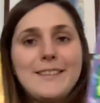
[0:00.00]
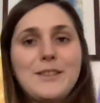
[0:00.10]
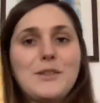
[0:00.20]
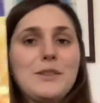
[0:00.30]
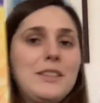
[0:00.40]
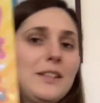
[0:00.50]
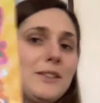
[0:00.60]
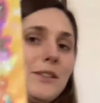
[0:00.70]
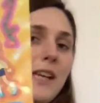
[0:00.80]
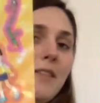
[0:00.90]
so she
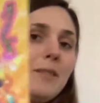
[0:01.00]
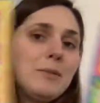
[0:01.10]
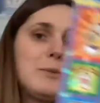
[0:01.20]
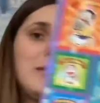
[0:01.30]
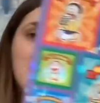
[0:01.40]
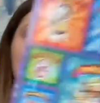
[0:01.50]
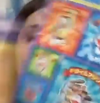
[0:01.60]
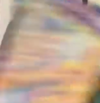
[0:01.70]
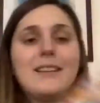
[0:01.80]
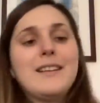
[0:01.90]
also gave them to me.
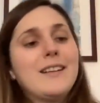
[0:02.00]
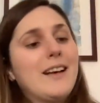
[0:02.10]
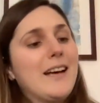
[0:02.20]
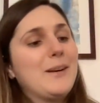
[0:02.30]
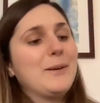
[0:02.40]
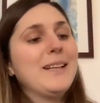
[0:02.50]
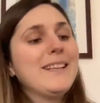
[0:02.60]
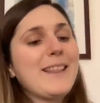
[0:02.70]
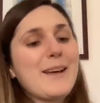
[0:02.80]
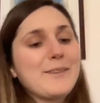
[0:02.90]
I
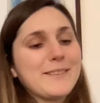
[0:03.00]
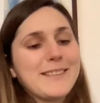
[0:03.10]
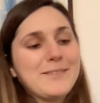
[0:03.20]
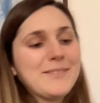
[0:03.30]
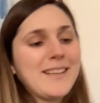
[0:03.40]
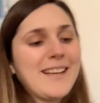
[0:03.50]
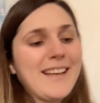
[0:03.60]
really love them.